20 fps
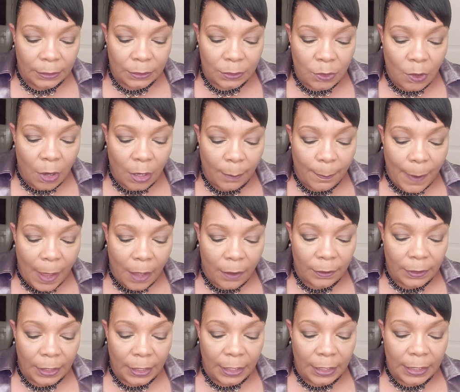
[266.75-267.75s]
talk
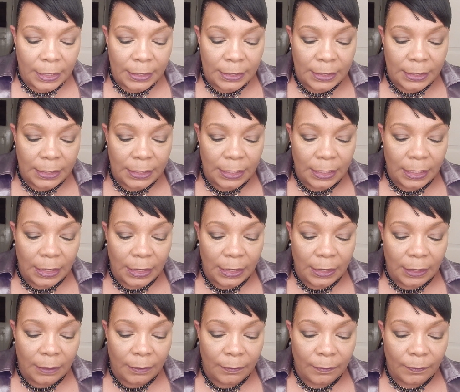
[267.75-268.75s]
about is the